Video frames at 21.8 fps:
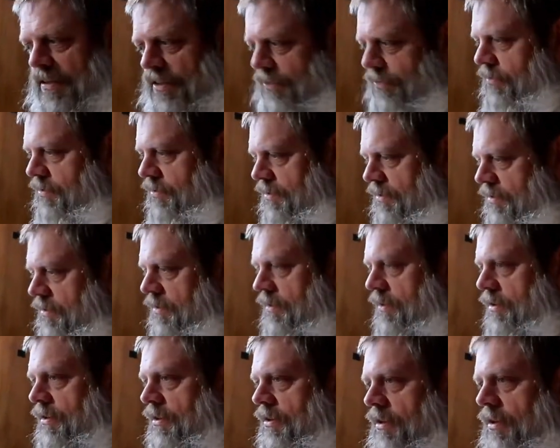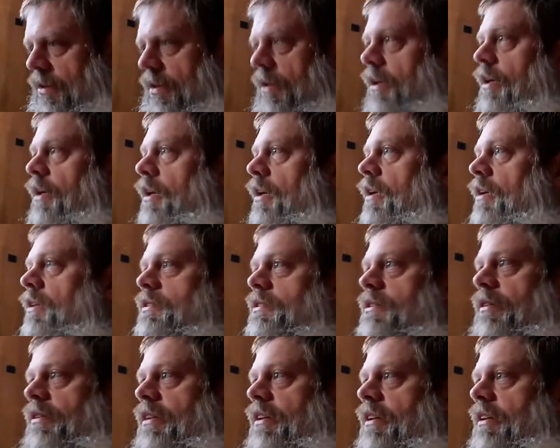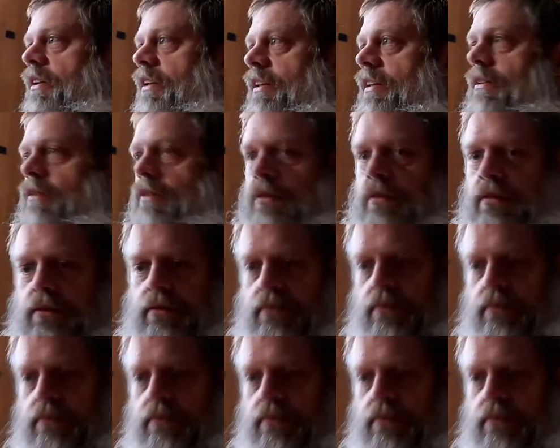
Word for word: loose. So good deal.